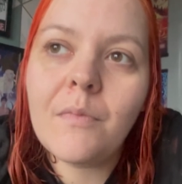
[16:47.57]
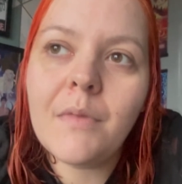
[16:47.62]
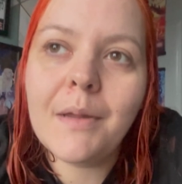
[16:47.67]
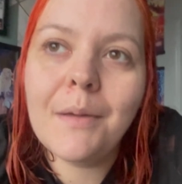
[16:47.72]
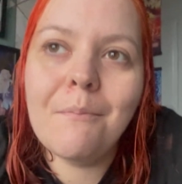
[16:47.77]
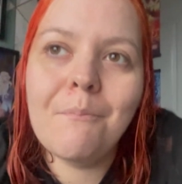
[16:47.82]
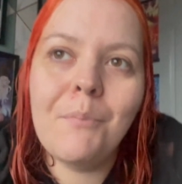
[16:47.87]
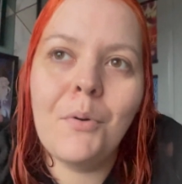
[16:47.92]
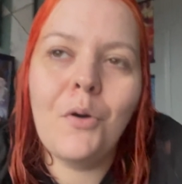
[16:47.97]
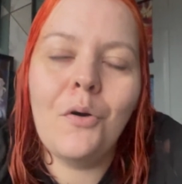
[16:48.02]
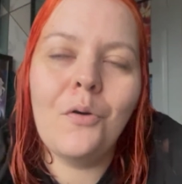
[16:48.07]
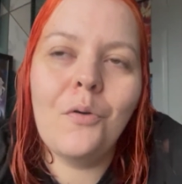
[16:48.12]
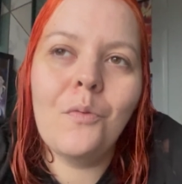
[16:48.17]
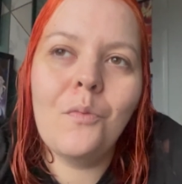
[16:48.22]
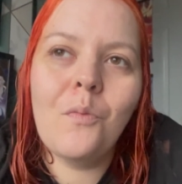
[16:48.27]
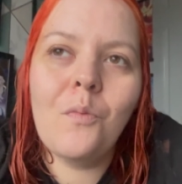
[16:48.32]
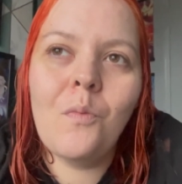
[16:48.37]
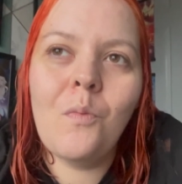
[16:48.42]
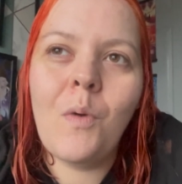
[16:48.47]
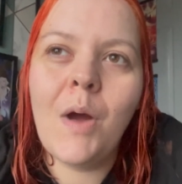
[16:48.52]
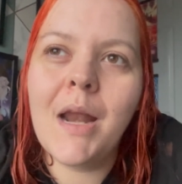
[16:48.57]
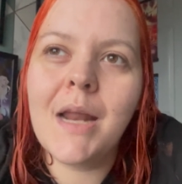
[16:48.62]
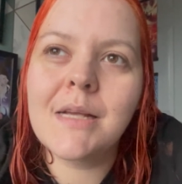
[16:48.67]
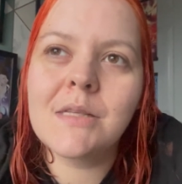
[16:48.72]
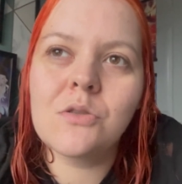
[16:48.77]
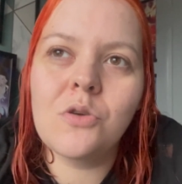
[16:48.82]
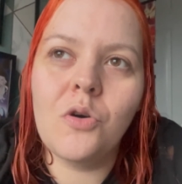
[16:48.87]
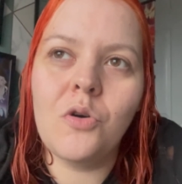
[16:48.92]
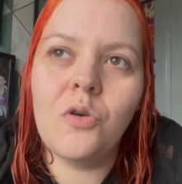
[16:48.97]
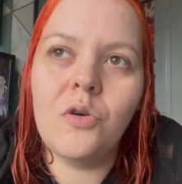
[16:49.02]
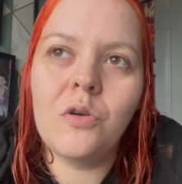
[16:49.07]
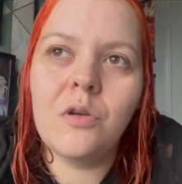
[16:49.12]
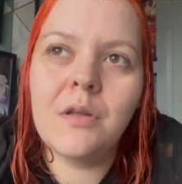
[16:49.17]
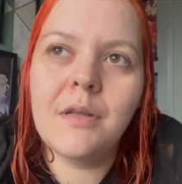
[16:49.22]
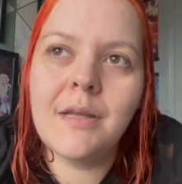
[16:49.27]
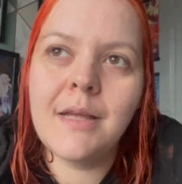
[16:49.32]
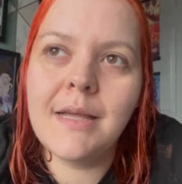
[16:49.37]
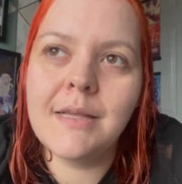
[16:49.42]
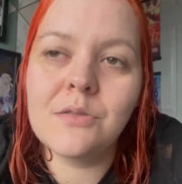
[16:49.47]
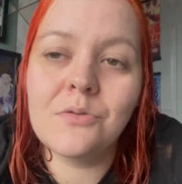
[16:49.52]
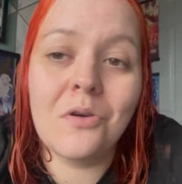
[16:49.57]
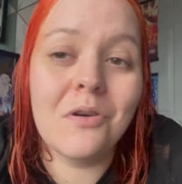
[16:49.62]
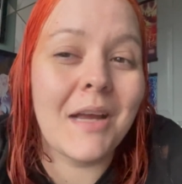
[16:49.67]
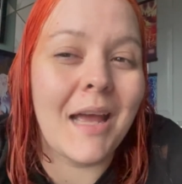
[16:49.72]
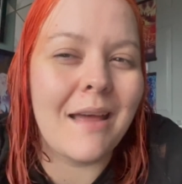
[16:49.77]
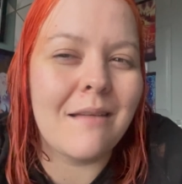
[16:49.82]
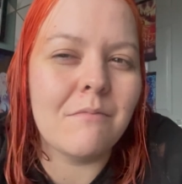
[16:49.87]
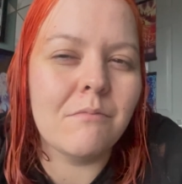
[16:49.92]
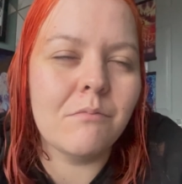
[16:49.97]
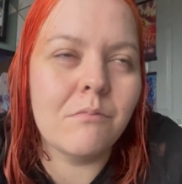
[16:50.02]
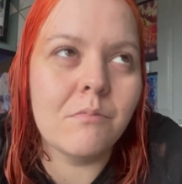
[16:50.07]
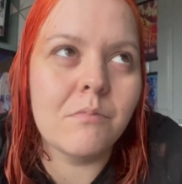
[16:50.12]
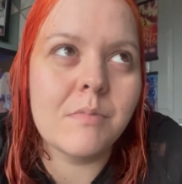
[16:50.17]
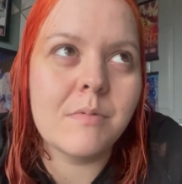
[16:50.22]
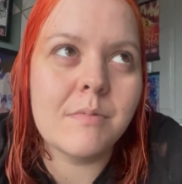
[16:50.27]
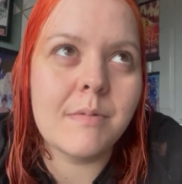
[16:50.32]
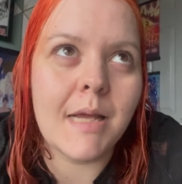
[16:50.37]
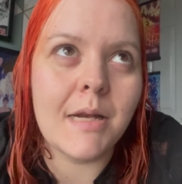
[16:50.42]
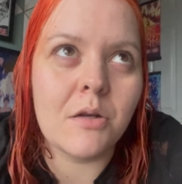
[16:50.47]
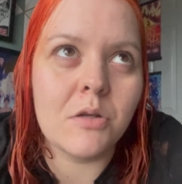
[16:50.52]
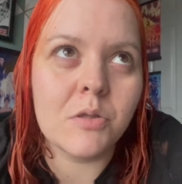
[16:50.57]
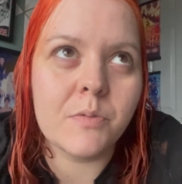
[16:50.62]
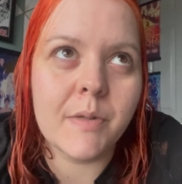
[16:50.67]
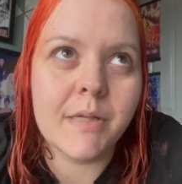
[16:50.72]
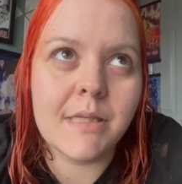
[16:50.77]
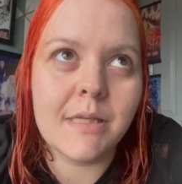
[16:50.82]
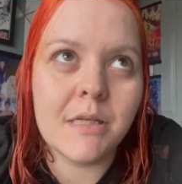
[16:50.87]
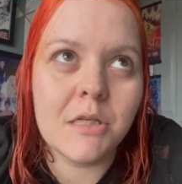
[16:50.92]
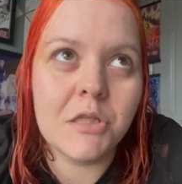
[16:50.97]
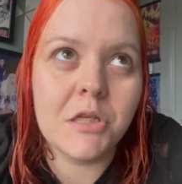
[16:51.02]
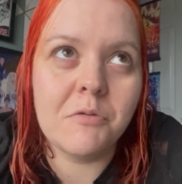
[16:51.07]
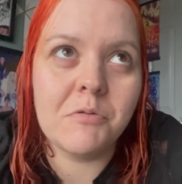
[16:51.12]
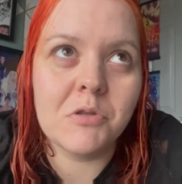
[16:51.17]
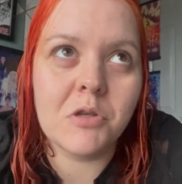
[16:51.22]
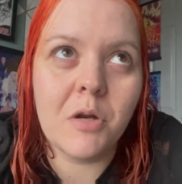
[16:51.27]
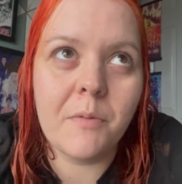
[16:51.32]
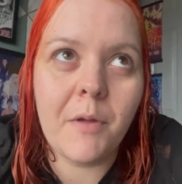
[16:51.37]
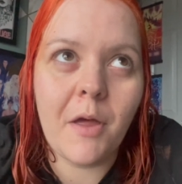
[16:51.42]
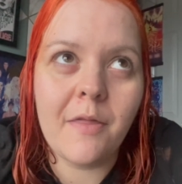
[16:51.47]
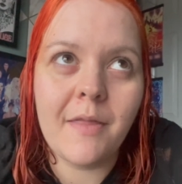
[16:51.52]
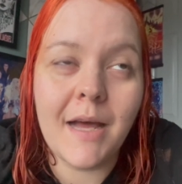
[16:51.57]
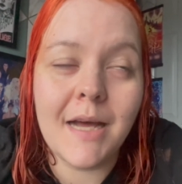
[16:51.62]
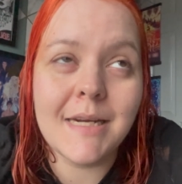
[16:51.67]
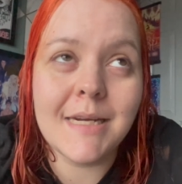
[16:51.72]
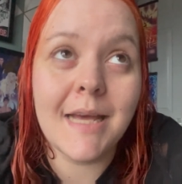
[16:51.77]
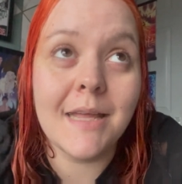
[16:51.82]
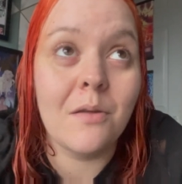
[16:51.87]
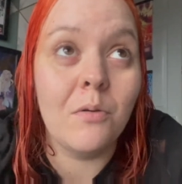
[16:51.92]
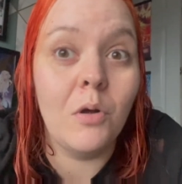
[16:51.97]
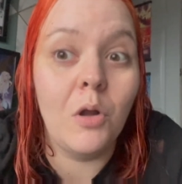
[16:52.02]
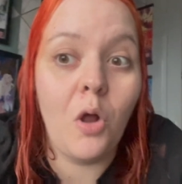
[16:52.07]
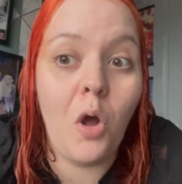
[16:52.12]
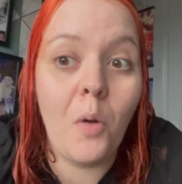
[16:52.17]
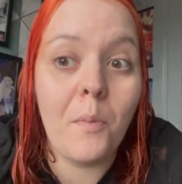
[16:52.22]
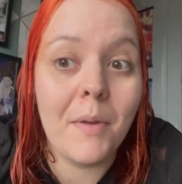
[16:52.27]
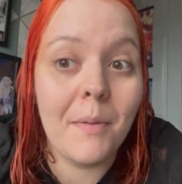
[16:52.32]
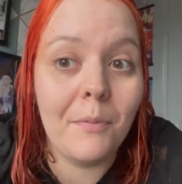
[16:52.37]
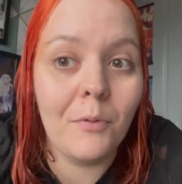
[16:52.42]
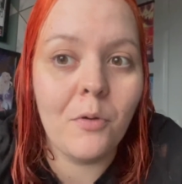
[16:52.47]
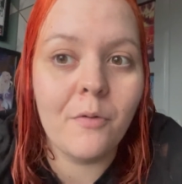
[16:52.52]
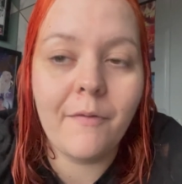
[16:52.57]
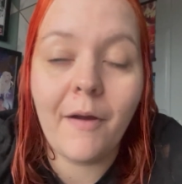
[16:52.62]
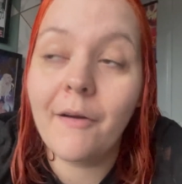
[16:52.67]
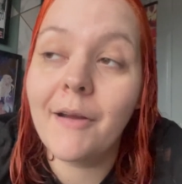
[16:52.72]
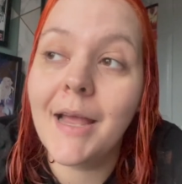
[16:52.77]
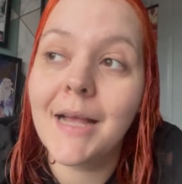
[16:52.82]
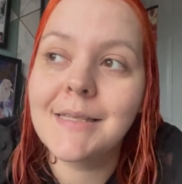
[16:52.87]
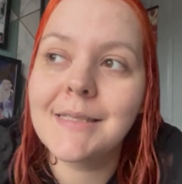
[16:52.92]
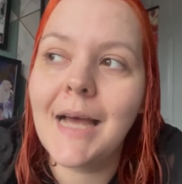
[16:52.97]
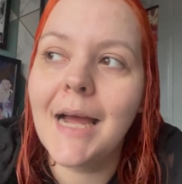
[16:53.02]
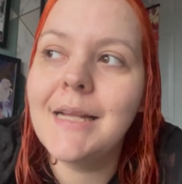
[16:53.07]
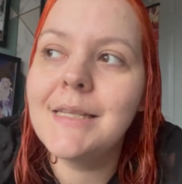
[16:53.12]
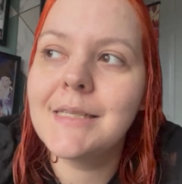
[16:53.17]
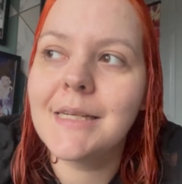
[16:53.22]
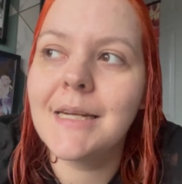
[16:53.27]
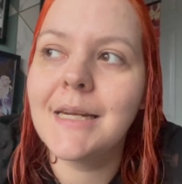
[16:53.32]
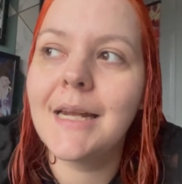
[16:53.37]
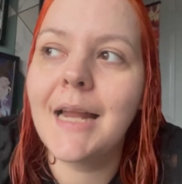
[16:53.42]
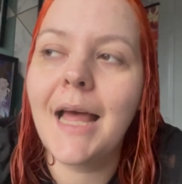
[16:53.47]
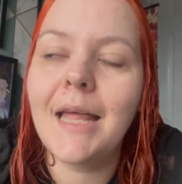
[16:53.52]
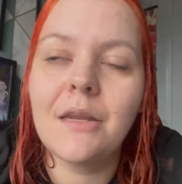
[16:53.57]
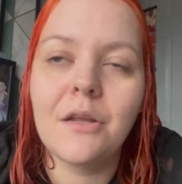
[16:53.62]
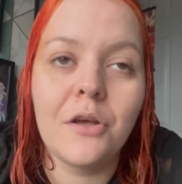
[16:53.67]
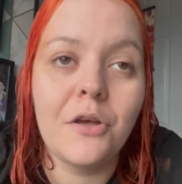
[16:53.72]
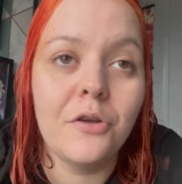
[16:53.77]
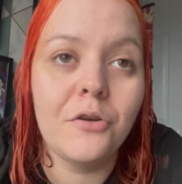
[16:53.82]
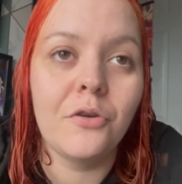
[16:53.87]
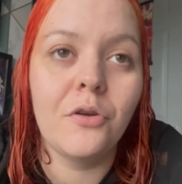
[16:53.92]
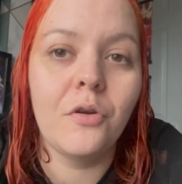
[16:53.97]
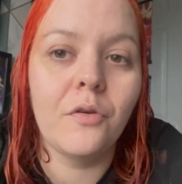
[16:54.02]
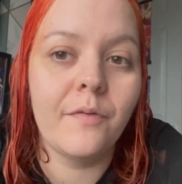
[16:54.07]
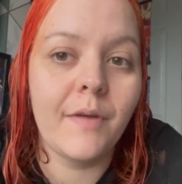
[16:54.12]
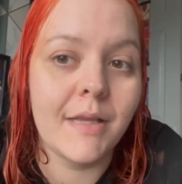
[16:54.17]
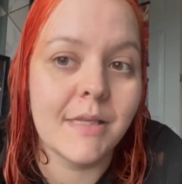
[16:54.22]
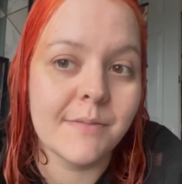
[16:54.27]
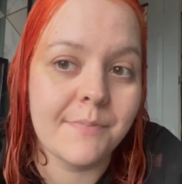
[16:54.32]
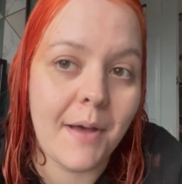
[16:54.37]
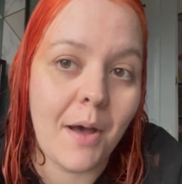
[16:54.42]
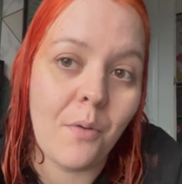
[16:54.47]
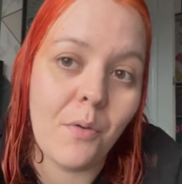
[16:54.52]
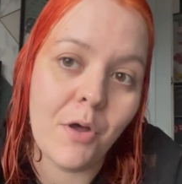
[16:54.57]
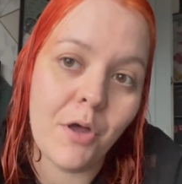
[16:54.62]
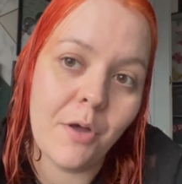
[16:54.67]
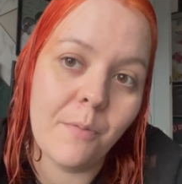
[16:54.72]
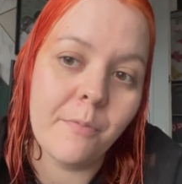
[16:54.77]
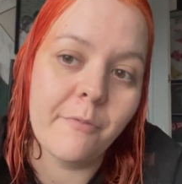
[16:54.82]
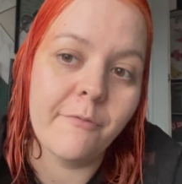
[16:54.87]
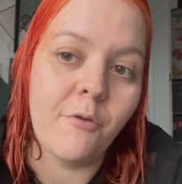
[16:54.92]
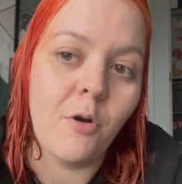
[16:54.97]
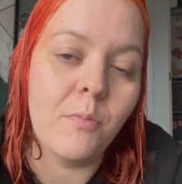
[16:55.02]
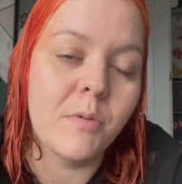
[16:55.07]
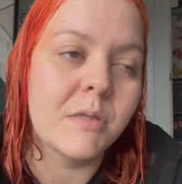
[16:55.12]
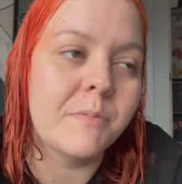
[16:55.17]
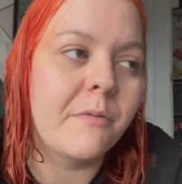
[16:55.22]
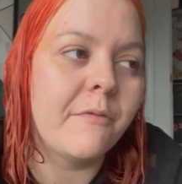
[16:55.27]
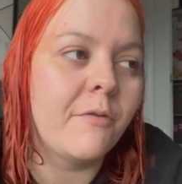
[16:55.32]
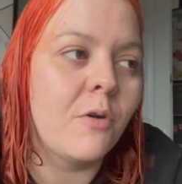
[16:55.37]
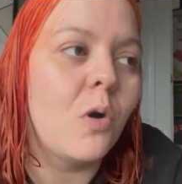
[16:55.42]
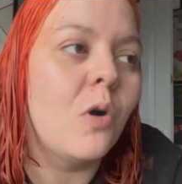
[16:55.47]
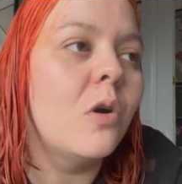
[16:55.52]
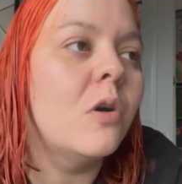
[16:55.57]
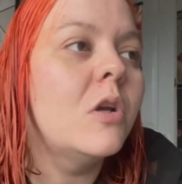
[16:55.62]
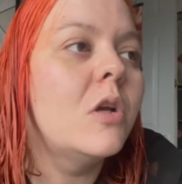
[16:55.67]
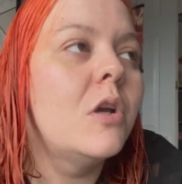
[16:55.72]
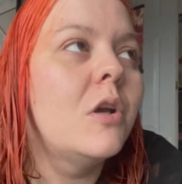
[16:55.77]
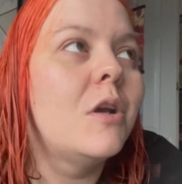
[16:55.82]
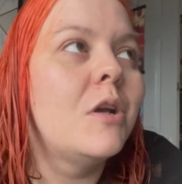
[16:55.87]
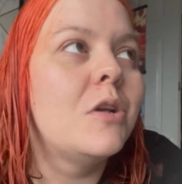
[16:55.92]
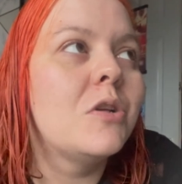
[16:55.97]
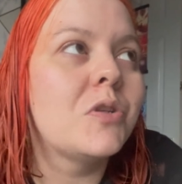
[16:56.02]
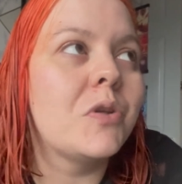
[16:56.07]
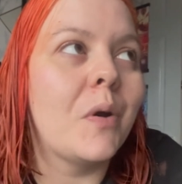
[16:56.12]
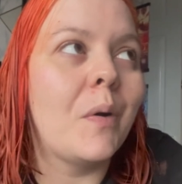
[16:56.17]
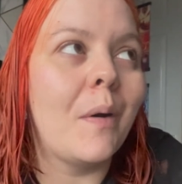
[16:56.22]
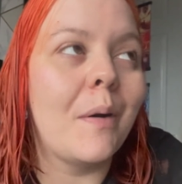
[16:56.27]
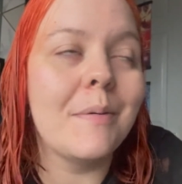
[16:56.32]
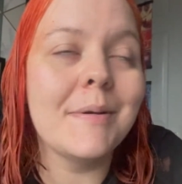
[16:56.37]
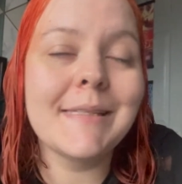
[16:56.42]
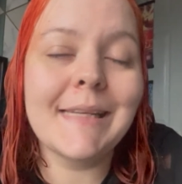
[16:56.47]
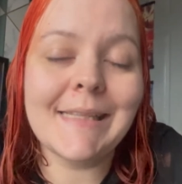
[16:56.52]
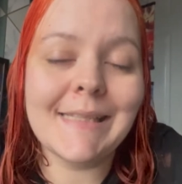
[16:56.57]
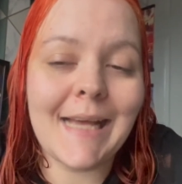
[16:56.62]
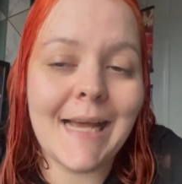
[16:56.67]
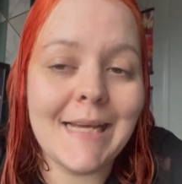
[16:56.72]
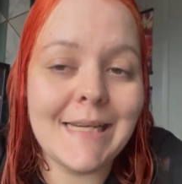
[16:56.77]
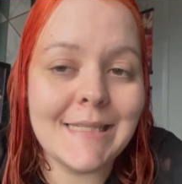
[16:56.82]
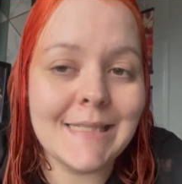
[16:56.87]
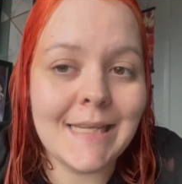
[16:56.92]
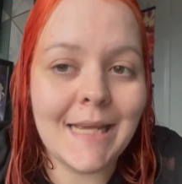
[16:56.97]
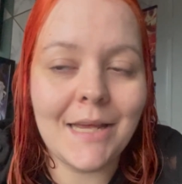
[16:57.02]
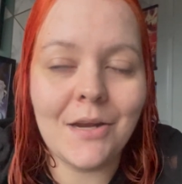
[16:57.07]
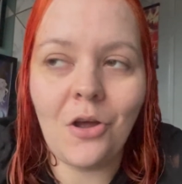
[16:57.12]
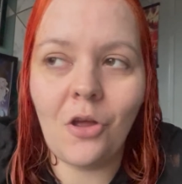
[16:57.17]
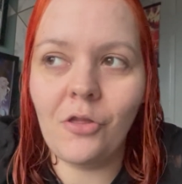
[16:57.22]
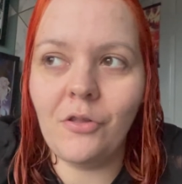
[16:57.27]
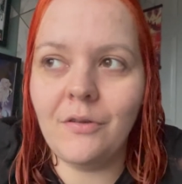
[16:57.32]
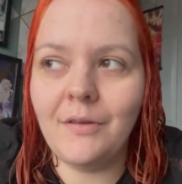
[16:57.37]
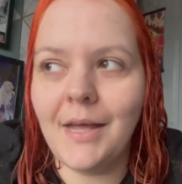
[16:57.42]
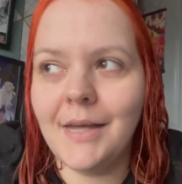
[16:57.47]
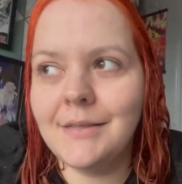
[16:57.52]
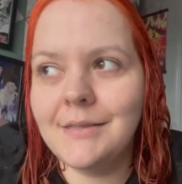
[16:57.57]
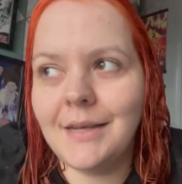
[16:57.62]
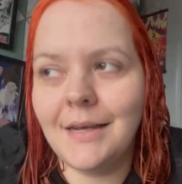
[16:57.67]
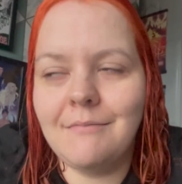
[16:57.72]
But when I saw it sort of get said on Twitter that she was going to be on that day, there were a lot of people who were very excited, and I'd heard good things about her performance before, so I was excited to see it nonetheless.